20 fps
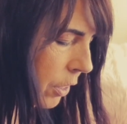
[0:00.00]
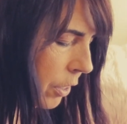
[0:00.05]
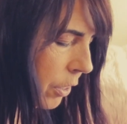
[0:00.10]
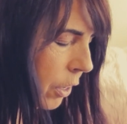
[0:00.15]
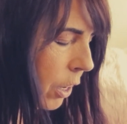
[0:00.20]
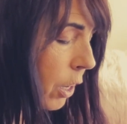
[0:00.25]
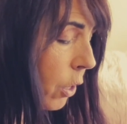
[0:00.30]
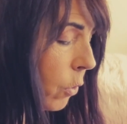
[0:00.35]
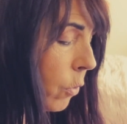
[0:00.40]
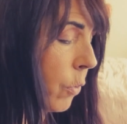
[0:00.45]

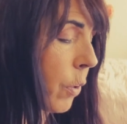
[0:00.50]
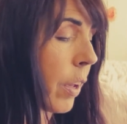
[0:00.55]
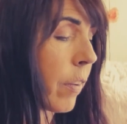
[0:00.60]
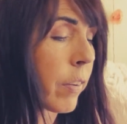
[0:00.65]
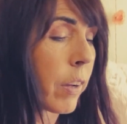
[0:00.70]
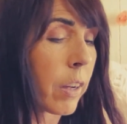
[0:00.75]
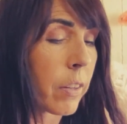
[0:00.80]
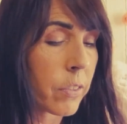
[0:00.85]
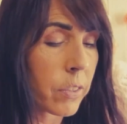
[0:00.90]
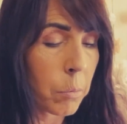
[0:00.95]
Oh, I've
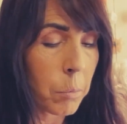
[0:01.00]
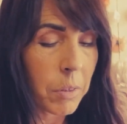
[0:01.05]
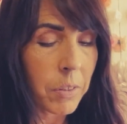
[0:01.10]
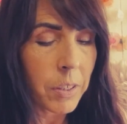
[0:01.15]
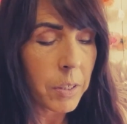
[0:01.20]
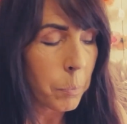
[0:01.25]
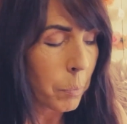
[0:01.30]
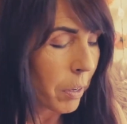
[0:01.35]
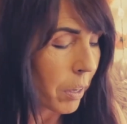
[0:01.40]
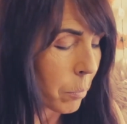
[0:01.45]
got some of
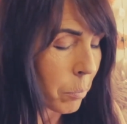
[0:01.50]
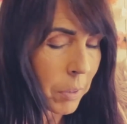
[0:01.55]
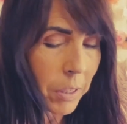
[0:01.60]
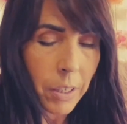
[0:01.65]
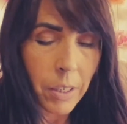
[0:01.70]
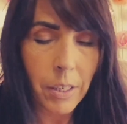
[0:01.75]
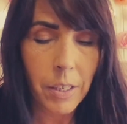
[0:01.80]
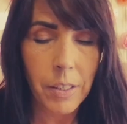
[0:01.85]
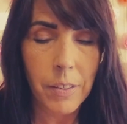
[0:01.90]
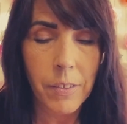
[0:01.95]
these
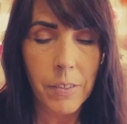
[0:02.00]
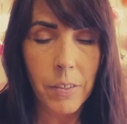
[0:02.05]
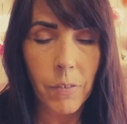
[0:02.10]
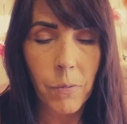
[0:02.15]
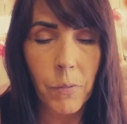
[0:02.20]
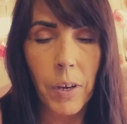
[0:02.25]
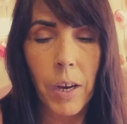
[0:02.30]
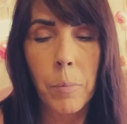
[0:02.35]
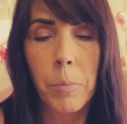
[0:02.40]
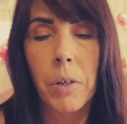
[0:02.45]
pumpkins, the
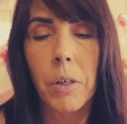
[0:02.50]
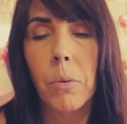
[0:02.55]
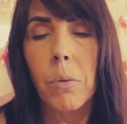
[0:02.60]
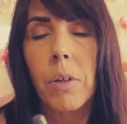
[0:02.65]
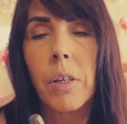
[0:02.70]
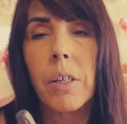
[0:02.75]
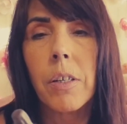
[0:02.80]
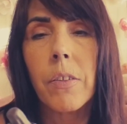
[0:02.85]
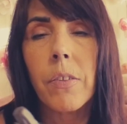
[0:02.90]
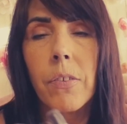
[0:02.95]
fabric
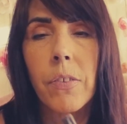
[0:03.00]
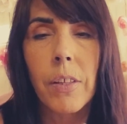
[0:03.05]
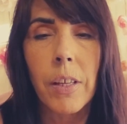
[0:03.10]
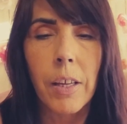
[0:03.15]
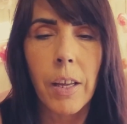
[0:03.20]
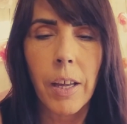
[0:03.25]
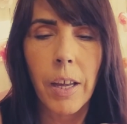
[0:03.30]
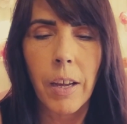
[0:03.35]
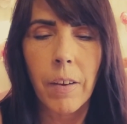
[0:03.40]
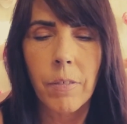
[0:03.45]
ones that
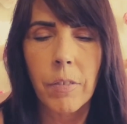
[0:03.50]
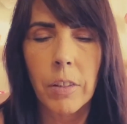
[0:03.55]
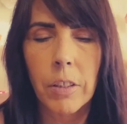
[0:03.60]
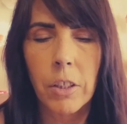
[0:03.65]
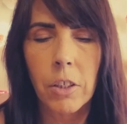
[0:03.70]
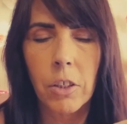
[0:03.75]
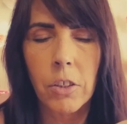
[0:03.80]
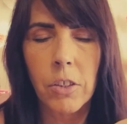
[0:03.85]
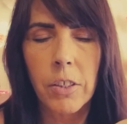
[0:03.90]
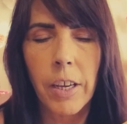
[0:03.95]
have the
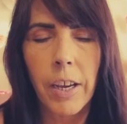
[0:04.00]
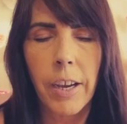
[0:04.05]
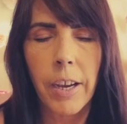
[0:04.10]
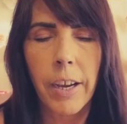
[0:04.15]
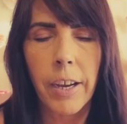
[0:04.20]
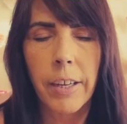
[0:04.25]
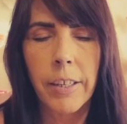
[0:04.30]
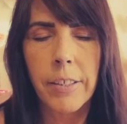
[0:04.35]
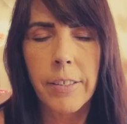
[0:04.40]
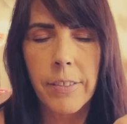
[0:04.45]
little
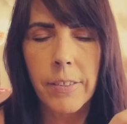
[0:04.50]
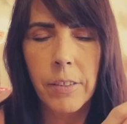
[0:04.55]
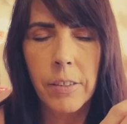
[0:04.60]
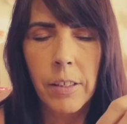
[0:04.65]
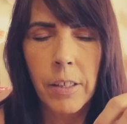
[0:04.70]
tags.